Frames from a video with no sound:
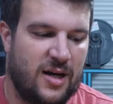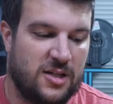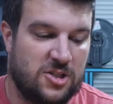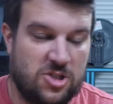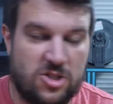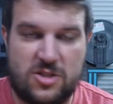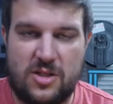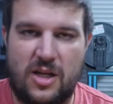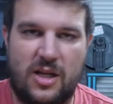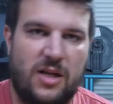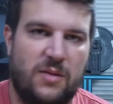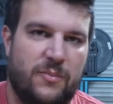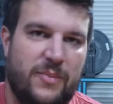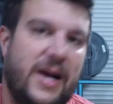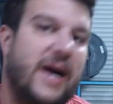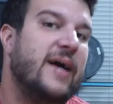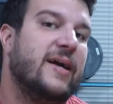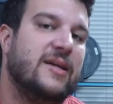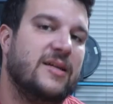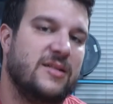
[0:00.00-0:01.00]
Just getting
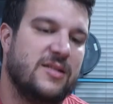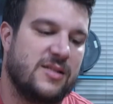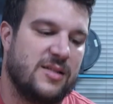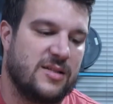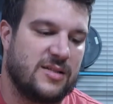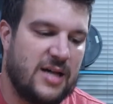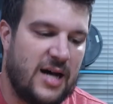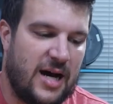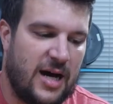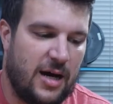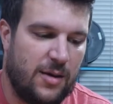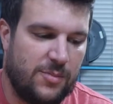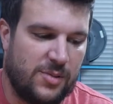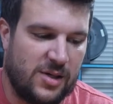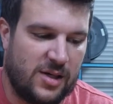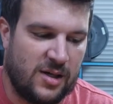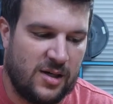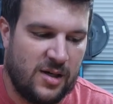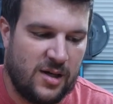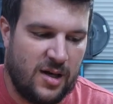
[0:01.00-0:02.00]
back into this
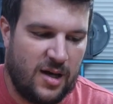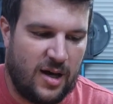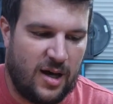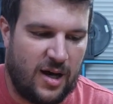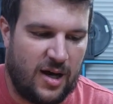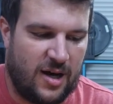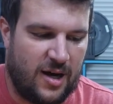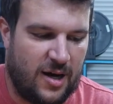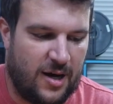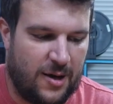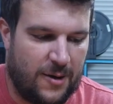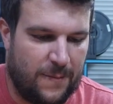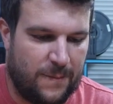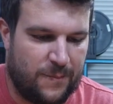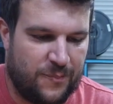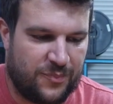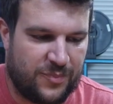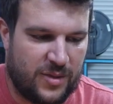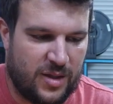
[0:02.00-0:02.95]
hobby a